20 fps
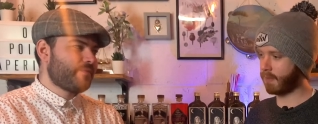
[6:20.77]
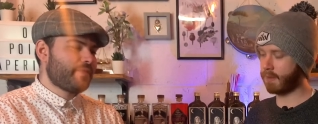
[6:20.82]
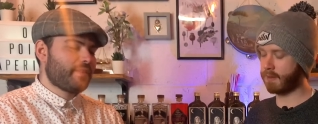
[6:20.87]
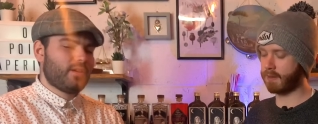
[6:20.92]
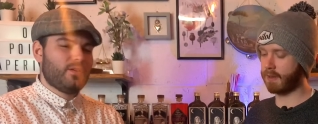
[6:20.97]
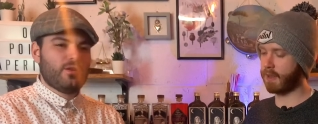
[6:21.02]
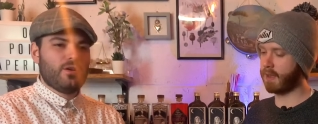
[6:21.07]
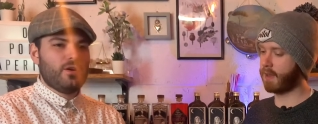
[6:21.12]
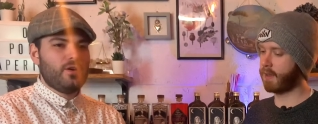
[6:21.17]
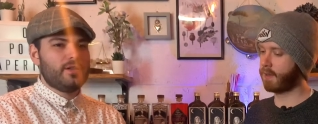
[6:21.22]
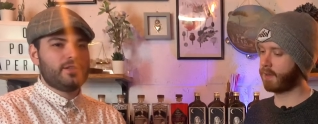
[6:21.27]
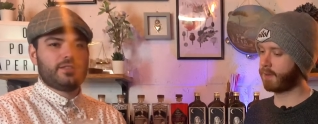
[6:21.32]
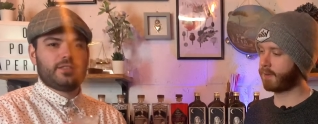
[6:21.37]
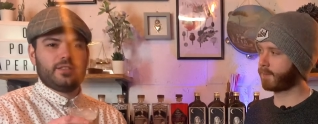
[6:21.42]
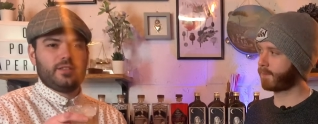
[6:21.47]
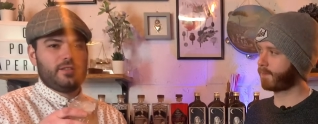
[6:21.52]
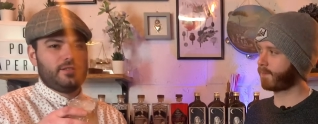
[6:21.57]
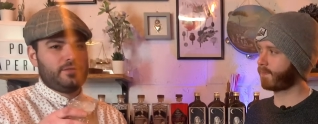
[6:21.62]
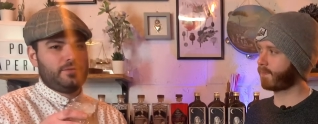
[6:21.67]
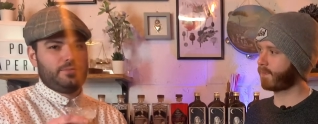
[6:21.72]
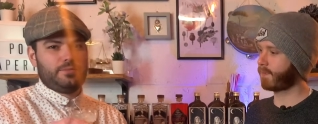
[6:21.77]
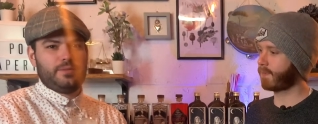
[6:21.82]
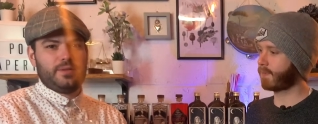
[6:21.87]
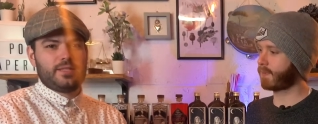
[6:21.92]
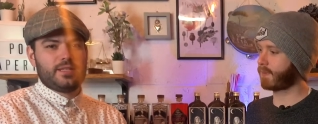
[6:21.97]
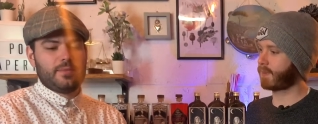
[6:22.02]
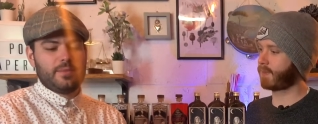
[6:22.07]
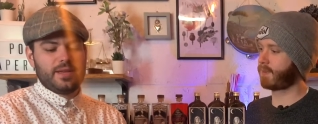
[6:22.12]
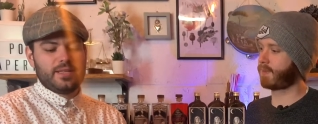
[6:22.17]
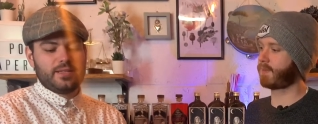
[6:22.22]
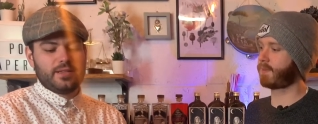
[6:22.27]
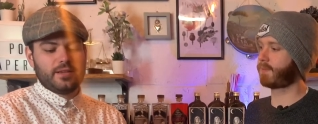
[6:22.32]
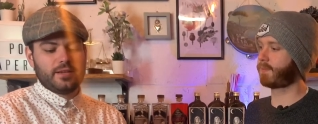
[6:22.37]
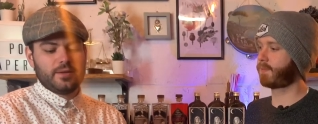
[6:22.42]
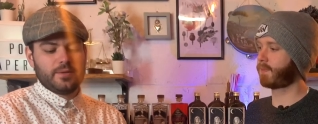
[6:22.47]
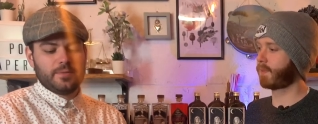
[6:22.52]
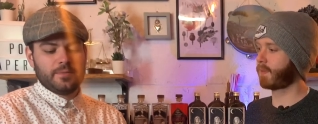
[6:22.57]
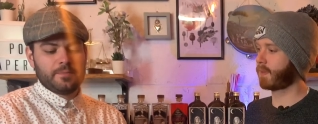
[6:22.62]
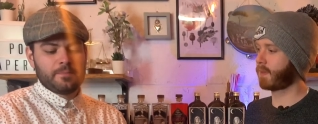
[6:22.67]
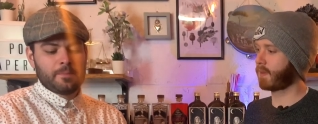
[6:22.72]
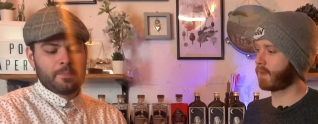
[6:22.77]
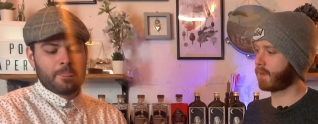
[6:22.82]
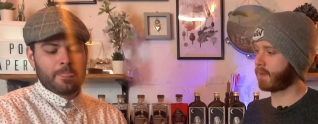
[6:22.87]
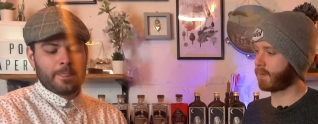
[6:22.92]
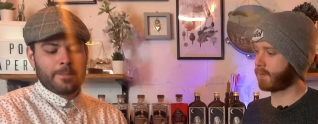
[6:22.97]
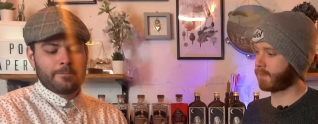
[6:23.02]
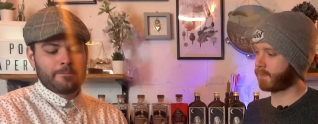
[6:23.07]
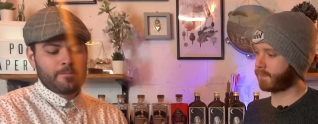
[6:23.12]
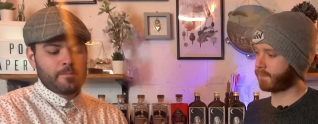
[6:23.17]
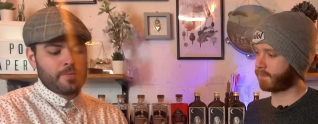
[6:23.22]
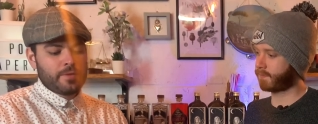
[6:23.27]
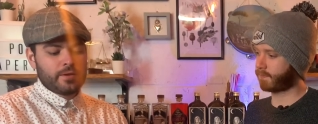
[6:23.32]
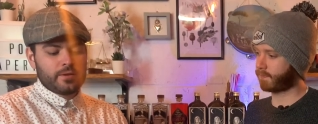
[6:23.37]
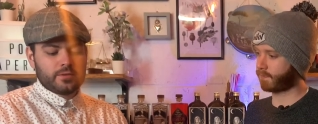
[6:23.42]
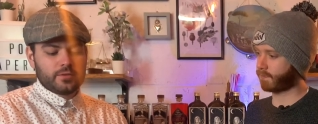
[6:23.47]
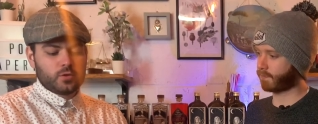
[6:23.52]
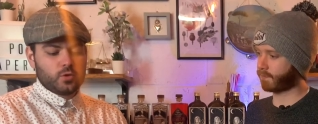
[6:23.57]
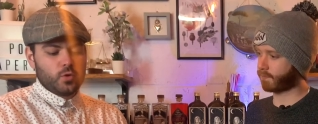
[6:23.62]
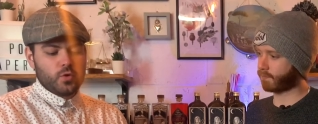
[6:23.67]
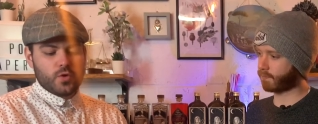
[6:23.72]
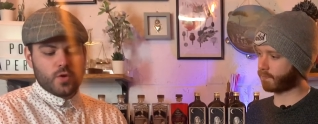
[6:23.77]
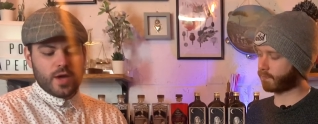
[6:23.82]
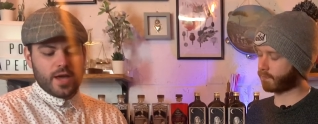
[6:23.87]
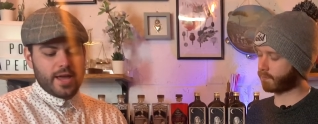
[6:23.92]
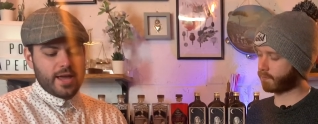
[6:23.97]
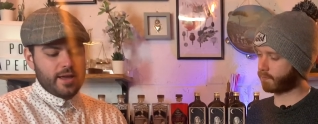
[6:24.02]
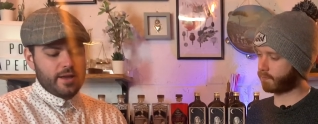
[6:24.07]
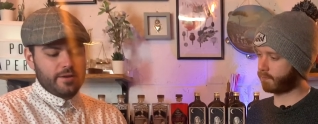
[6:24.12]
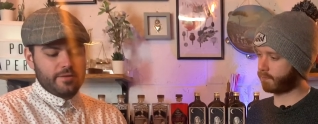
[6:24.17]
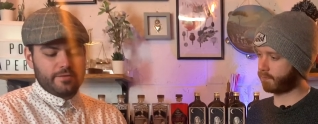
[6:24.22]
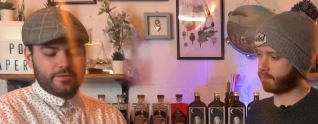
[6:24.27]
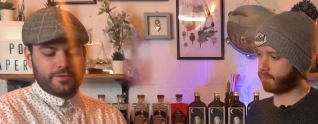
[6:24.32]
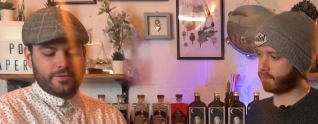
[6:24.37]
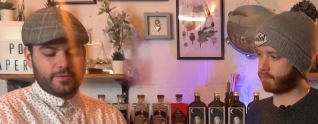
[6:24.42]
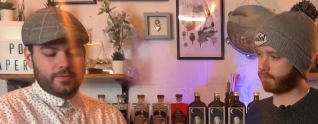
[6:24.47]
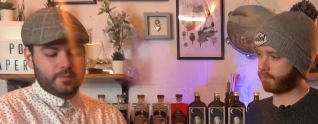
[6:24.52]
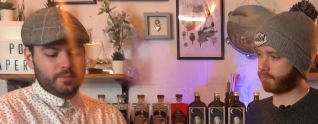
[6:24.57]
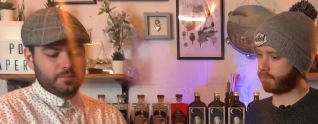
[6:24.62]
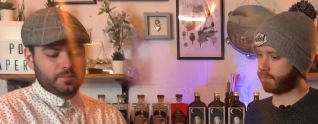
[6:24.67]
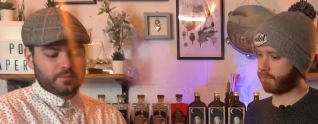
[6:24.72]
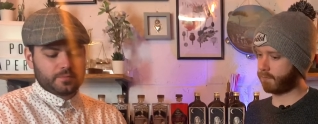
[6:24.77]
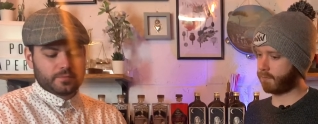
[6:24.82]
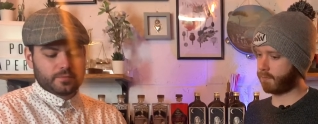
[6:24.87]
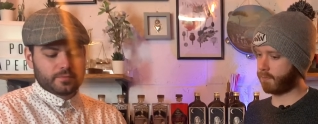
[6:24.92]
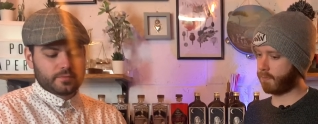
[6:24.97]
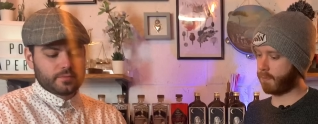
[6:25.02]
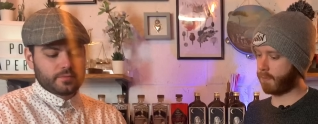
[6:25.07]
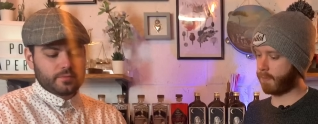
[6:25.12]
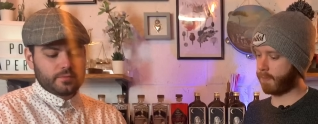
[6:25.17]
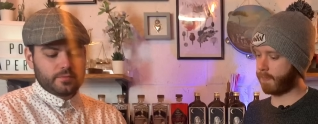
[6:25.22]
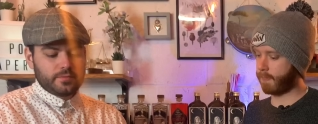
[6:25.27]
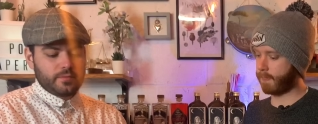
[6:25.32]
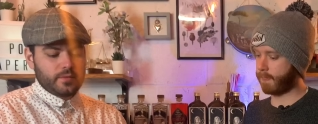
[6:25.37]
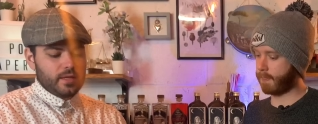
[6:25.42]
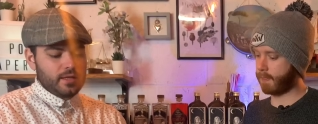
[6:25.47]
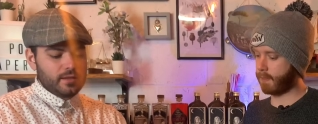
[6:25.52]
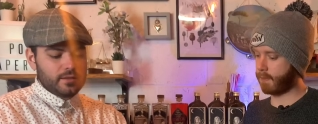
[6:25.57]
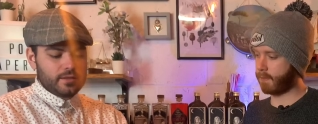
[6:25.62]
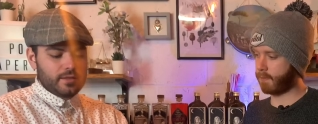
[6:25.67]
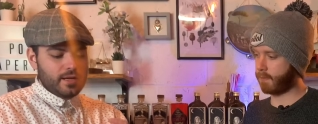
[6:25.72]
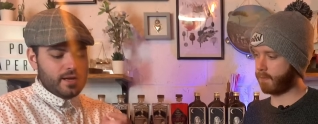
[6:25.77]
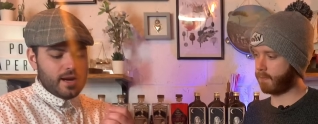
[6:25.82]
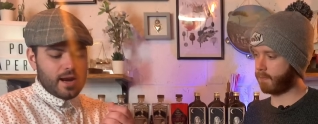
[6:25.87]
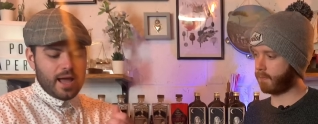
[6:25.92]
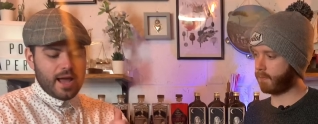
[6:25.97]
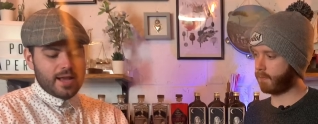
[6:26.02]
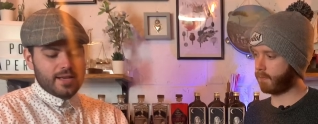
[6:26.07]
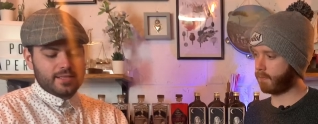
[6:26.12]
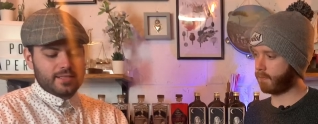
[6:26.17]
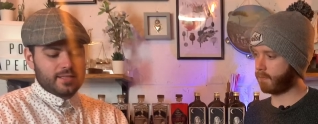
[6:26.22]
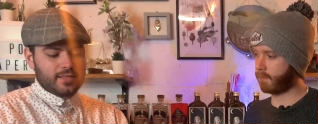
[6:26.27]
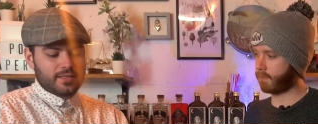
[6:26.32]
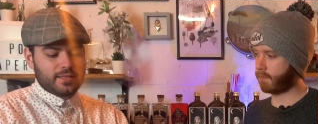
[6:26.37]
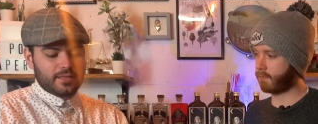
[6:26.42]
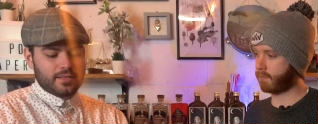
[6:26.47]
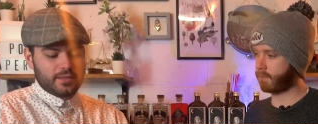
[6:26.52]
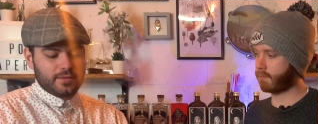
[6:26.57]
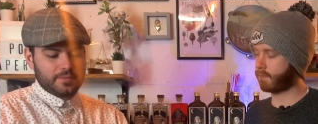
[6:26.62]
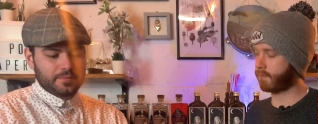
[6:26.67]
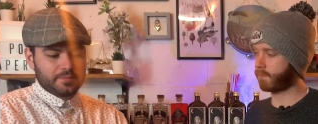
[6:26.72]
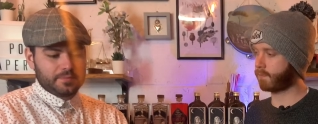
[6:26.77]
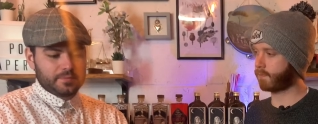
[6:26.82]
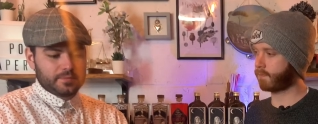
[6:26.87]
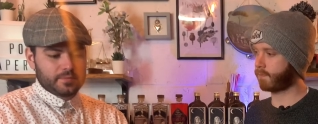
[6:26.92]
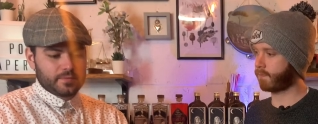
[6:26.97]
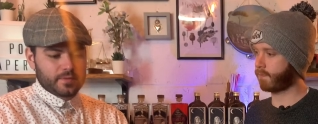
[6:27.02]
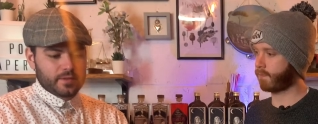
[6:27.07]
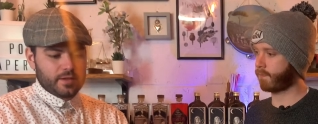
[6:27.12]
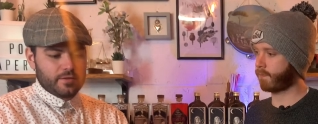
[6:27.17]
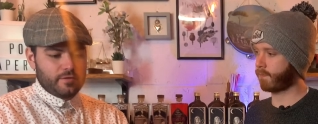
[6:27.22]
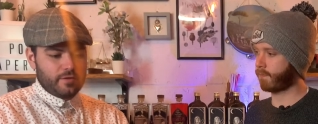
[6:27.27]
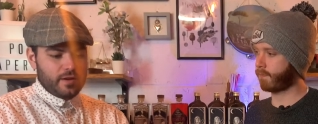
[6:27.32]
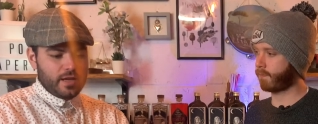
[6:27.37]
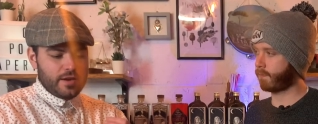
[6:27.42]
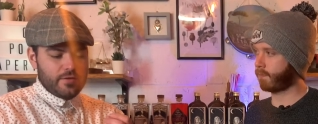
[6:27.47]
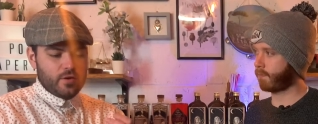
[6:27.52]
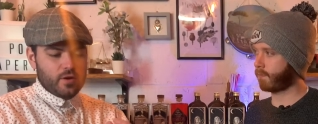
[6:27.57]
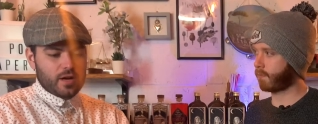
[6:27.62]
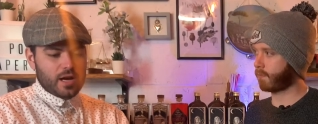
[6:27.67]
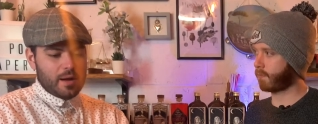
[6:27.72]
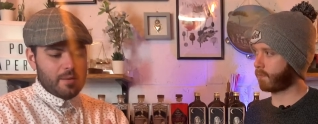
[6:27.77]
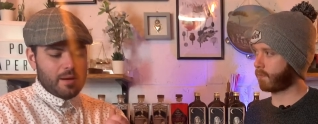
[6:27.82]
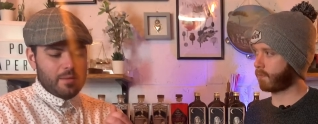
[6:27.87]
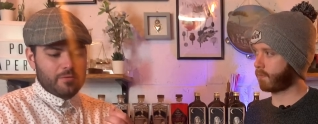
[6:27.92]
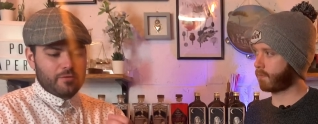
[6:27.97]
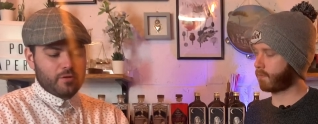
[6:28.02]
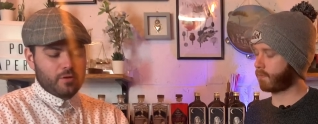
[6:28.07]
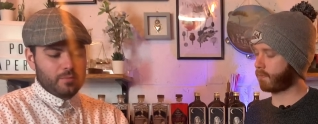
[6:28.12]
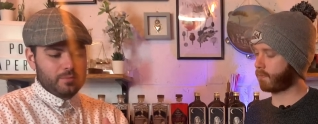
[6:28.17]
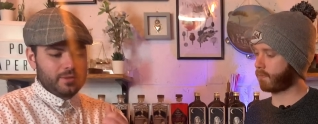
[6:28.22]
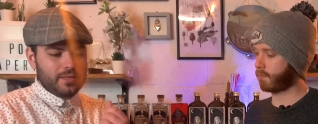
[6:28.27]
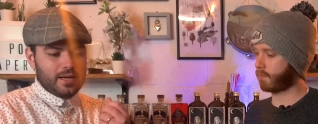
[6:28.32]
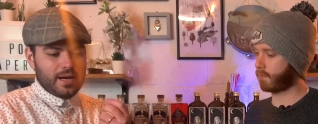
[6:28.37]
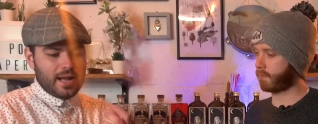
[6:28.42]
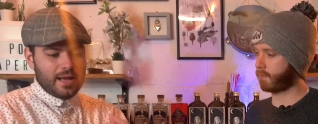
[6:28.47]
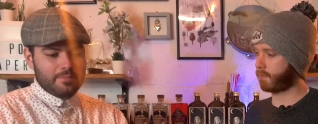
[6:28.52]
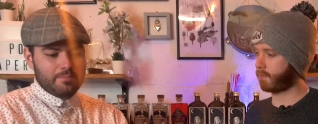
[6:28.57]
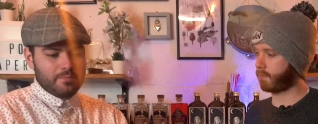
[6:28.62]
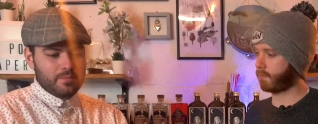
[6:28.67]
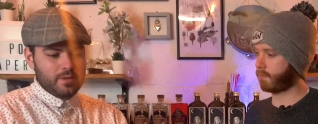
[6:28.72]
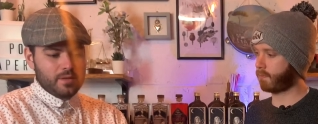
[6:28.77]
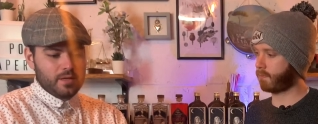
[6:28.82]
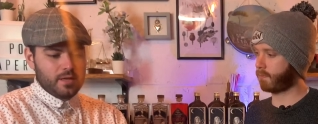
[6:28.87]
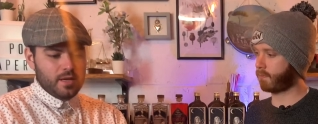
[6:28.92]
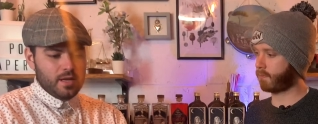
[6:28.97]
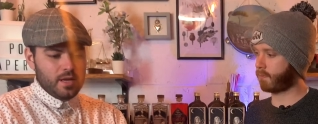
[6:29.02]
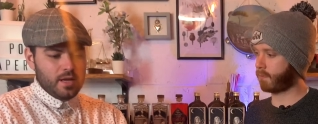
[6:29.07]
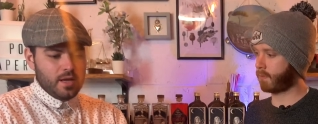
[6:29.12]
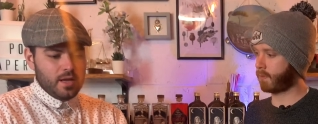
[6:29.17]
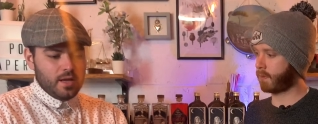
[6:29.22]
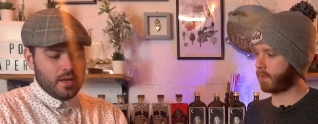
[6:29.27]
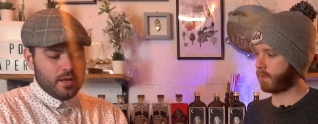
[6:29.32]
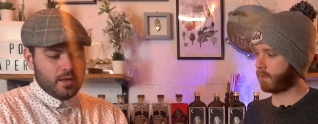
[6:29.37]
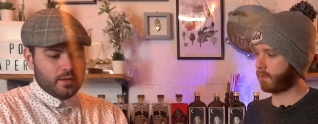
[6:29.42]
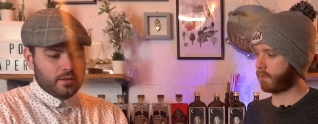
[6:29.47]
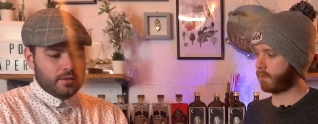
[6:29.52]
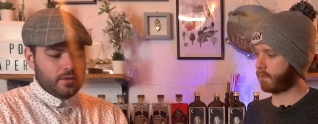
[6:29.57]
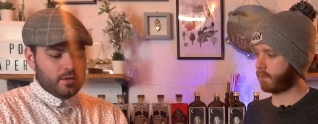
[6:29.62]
Speaker 1: Oh, it's, it's, it's amazing. So you have the nice flavor come up from the rum, the